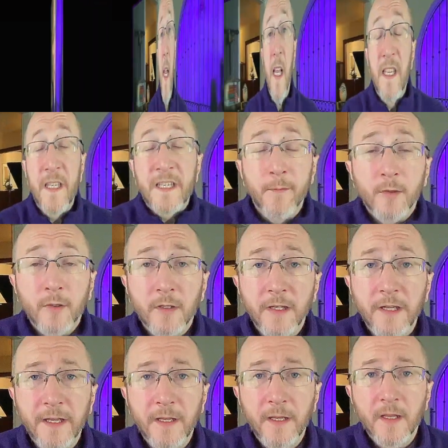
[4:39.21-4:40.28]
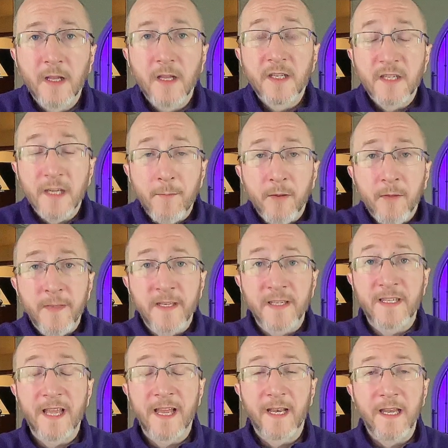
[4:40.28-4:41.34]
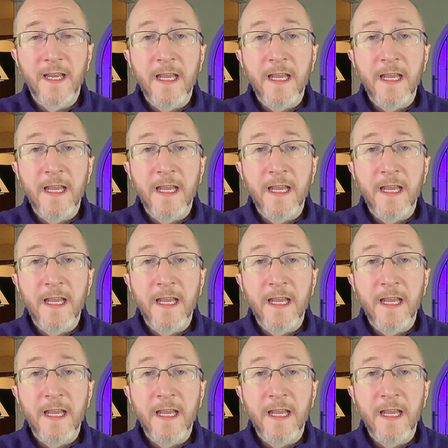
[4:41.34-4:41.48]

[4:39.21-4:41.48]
Similarly, supplements that